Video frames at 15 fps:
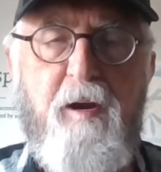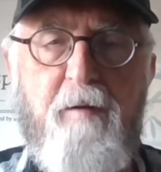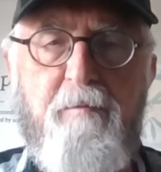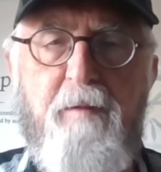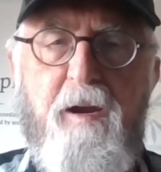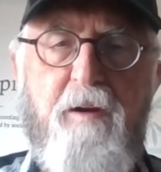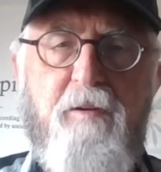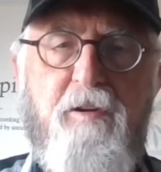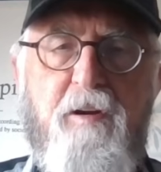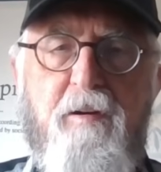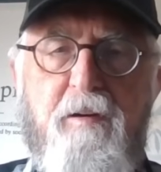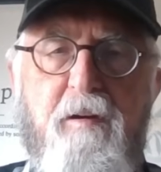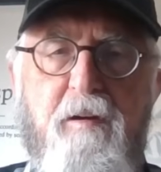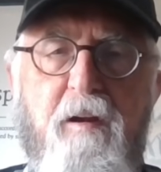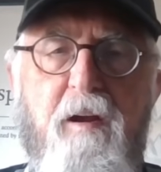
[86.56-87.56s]
saying, man,
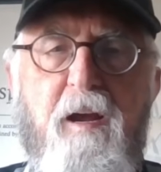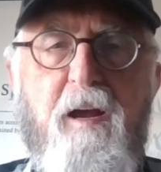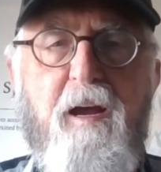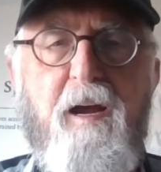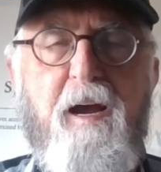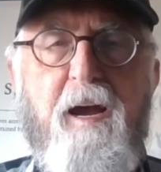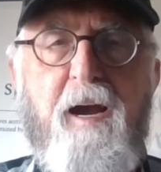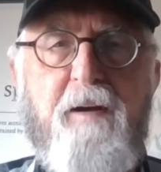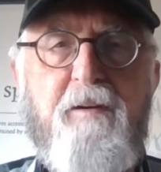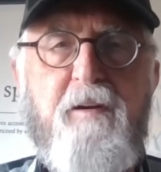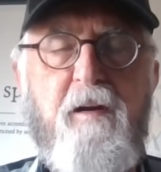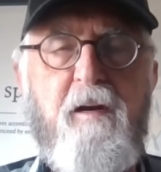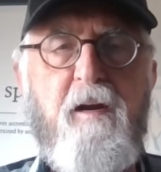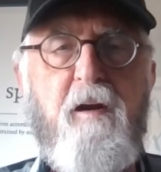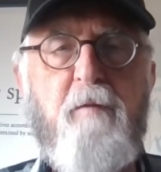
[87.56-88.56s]
she's
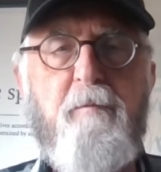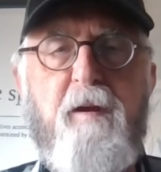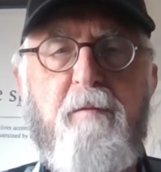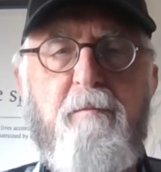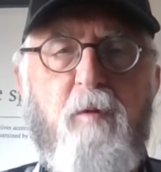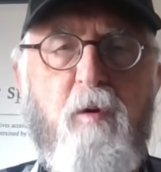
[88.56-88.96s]
acting a little bit